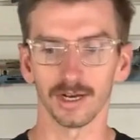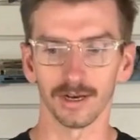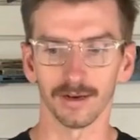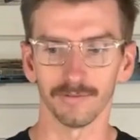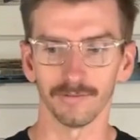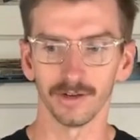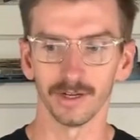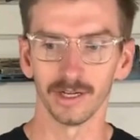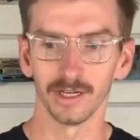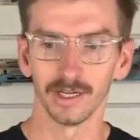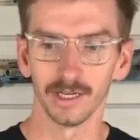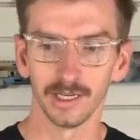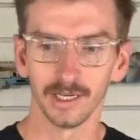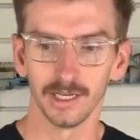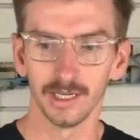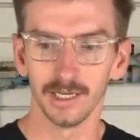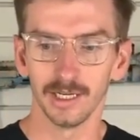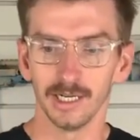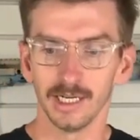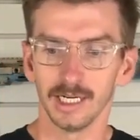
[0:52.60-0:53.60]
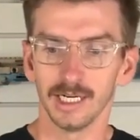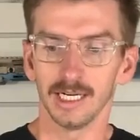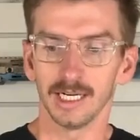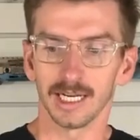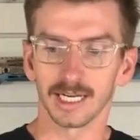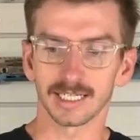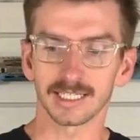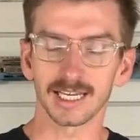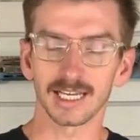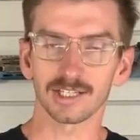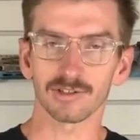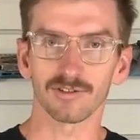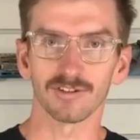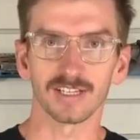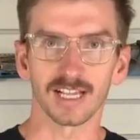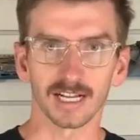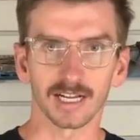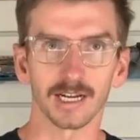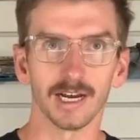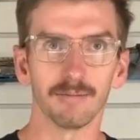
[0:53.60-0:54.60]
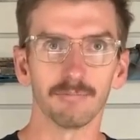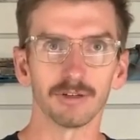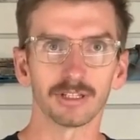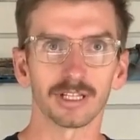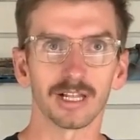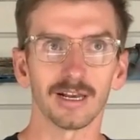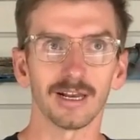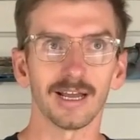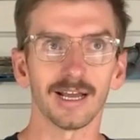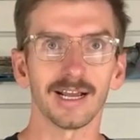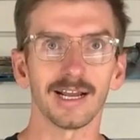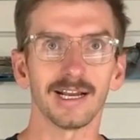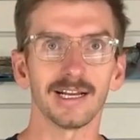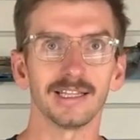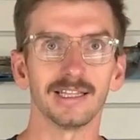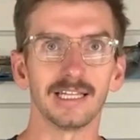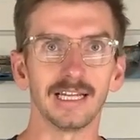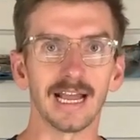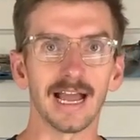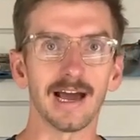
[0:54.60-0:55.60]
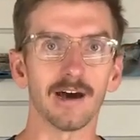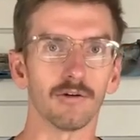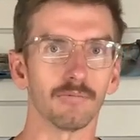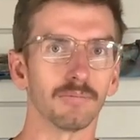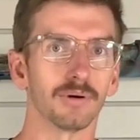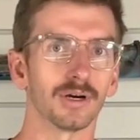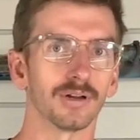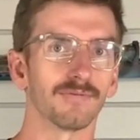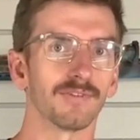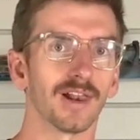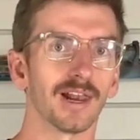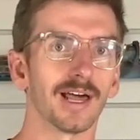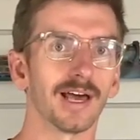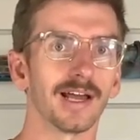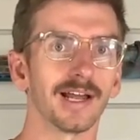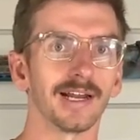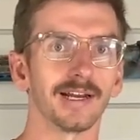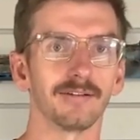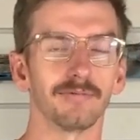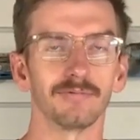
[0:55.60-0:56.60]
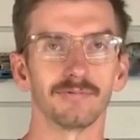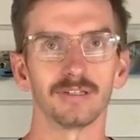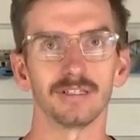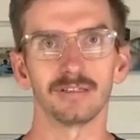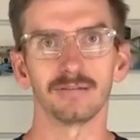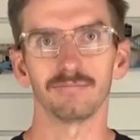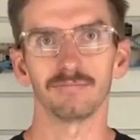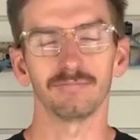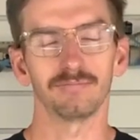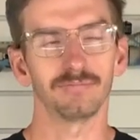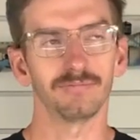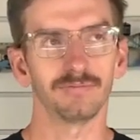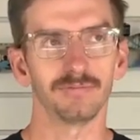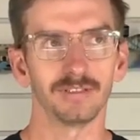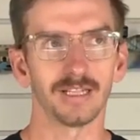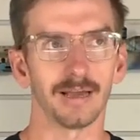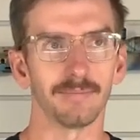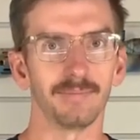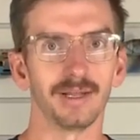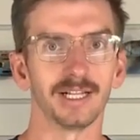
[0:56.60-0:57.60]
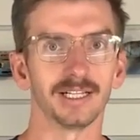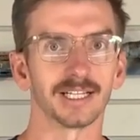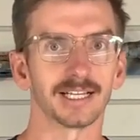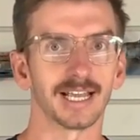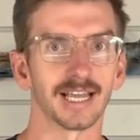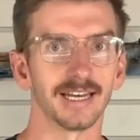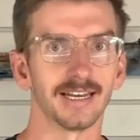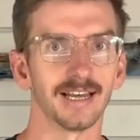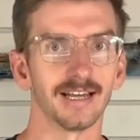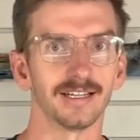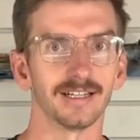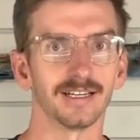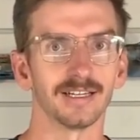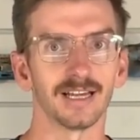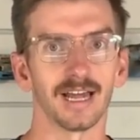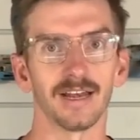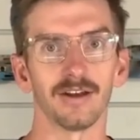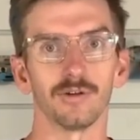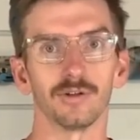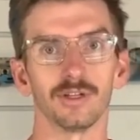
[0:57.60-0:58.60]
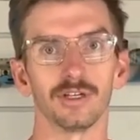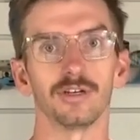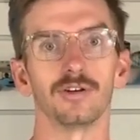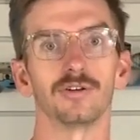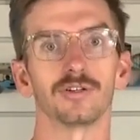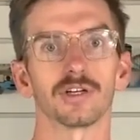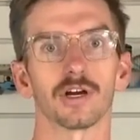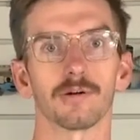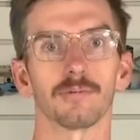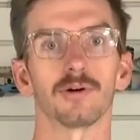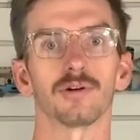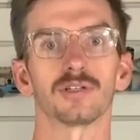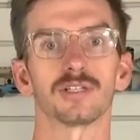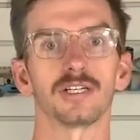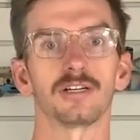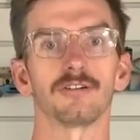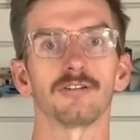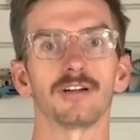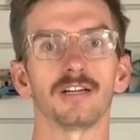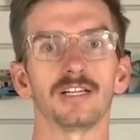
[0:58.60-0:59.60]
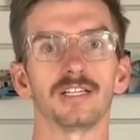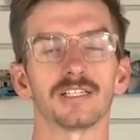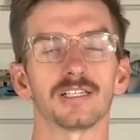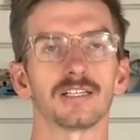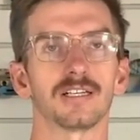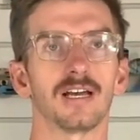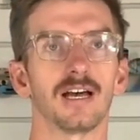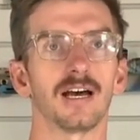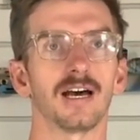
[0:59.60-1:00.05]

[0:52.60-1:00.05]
of accessories that come with the light, the output of the light, that being the Candela. I know the new Turbo series